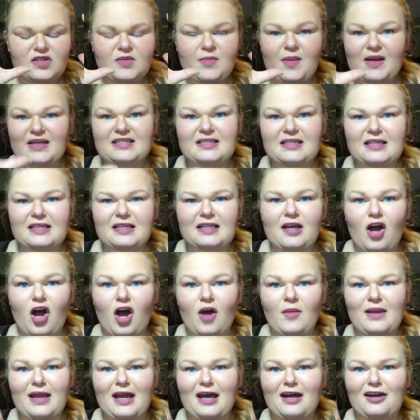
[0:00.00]
basically
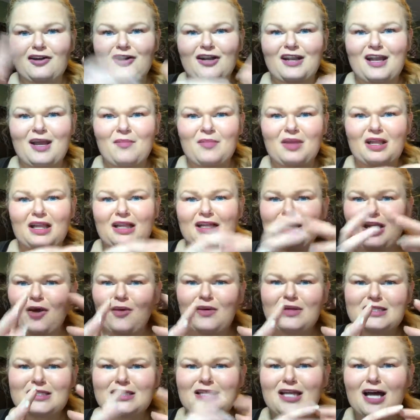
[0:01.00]
call me out on it and be like,
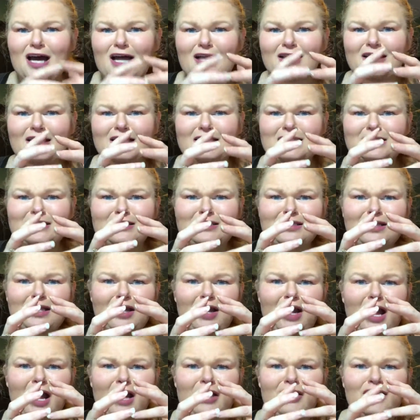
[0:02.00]
no, it's not. That's
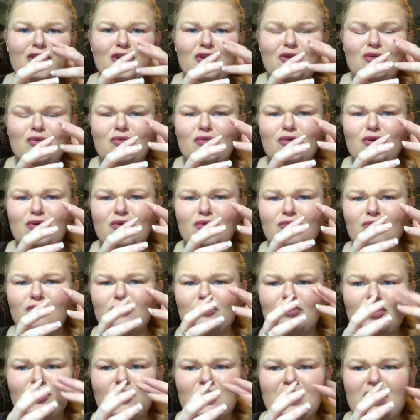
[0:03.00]
you
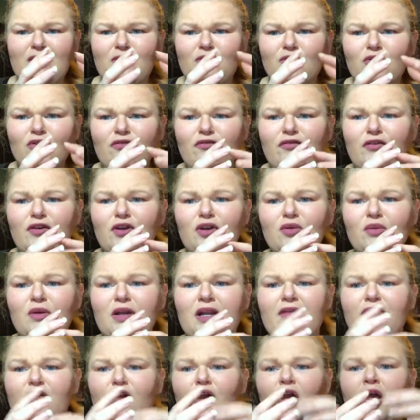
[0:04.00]
need real food or
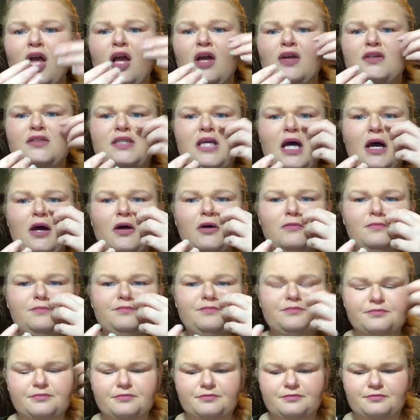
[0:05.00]
whatever. So
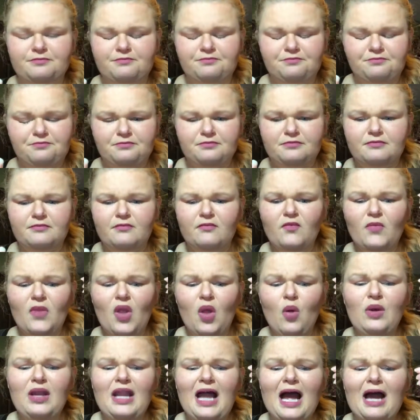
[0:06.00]

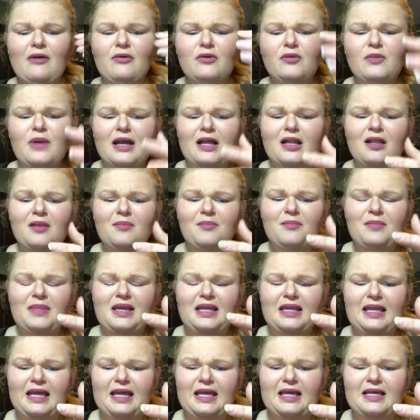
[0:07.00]
what I would
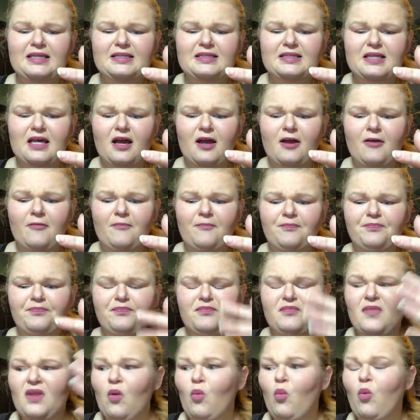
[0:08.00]
recommend is
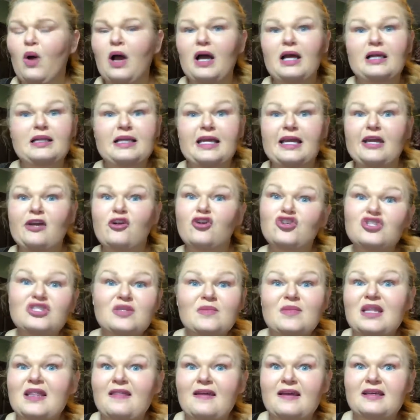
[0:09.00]
here are
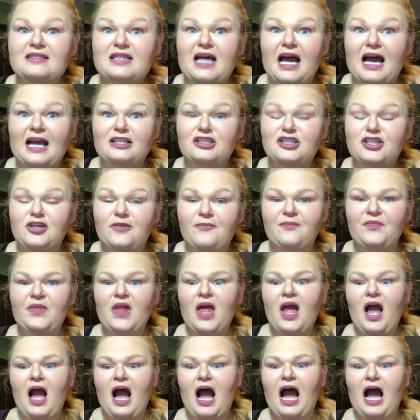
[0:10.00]
some of the things I do.
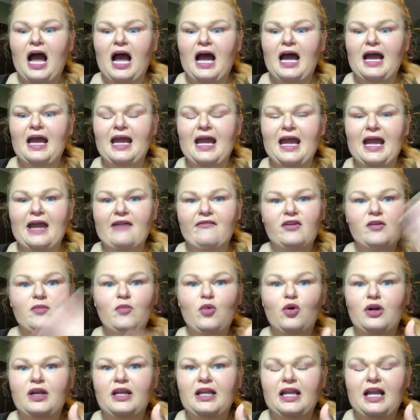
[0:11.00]
Every
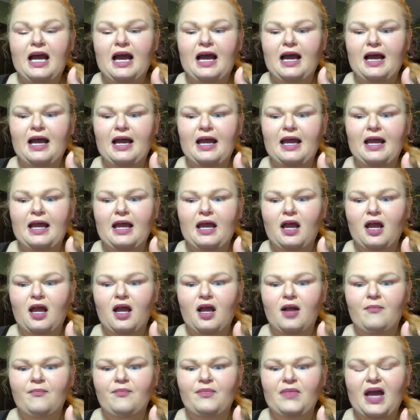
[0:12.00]
morning
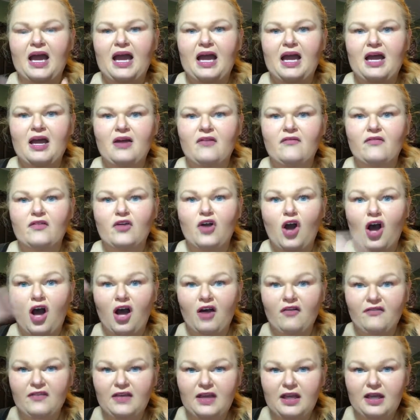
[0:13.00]
I have
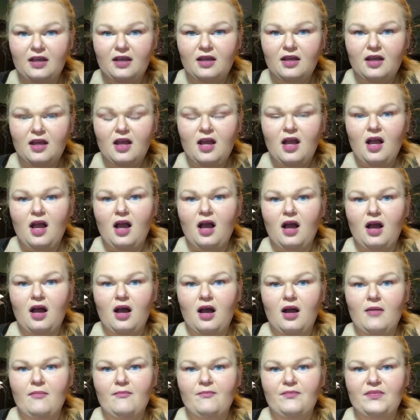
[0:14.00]
coffee.
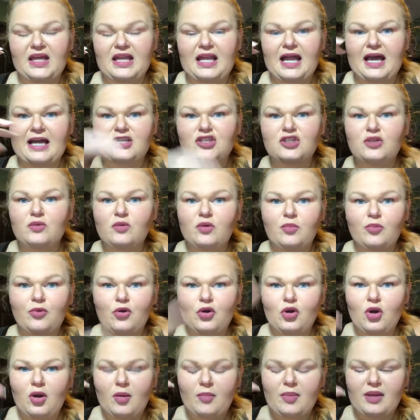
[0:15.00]
And I actually will
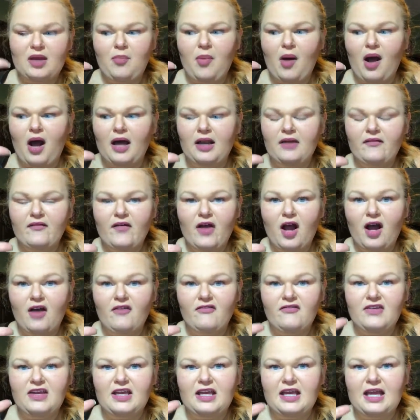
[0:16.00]
brew a big pot of
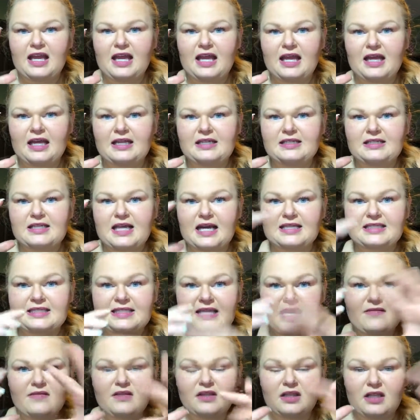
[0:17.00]
coffee and I
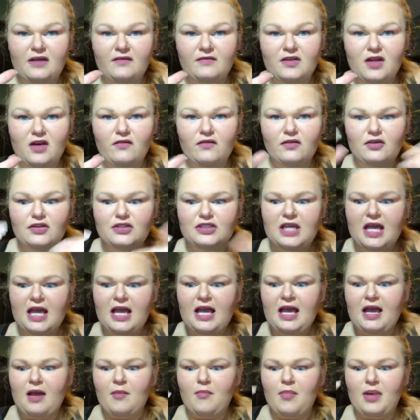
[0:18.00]
save the leftovers,
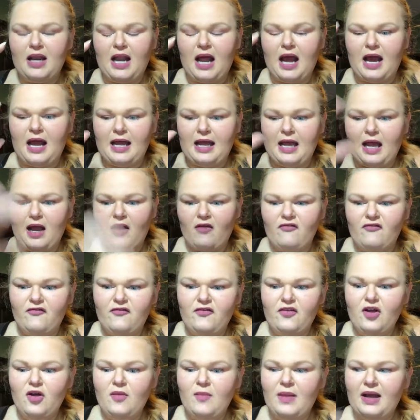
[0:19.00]
but I
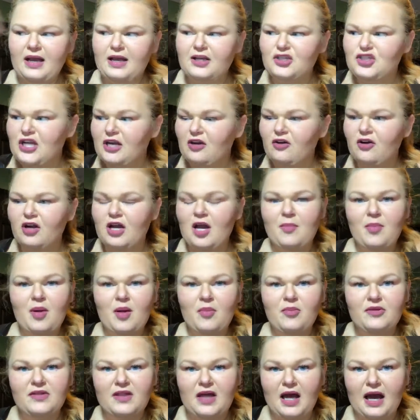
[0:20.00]
fill my shaker cup
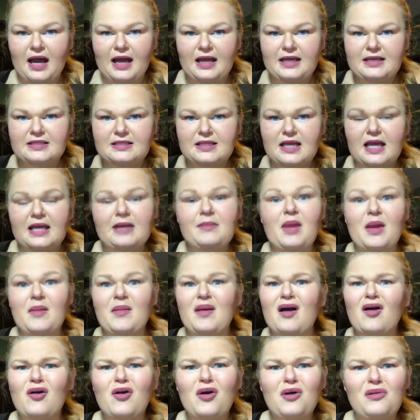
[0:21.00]
up with ice, and
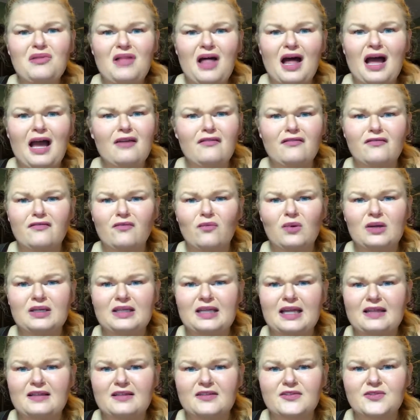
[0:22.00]
maybe I'll go live one
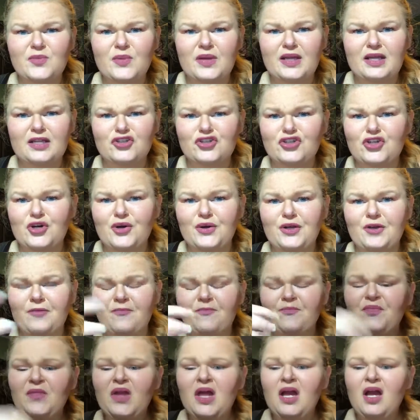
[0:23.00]
day this week and show
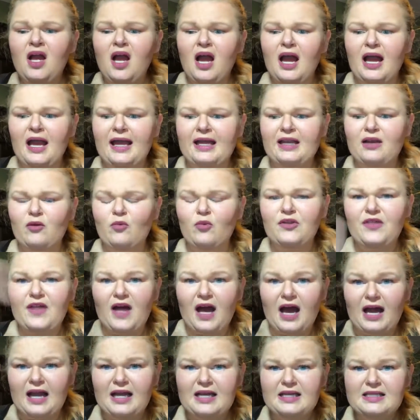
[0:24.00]
you, and with
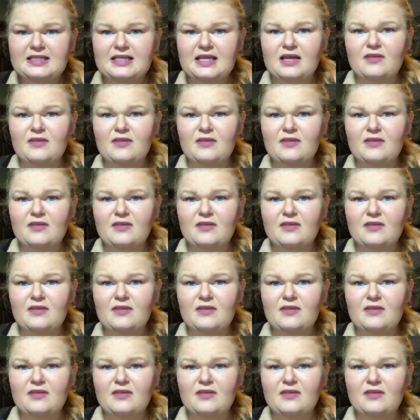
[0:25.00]
ice,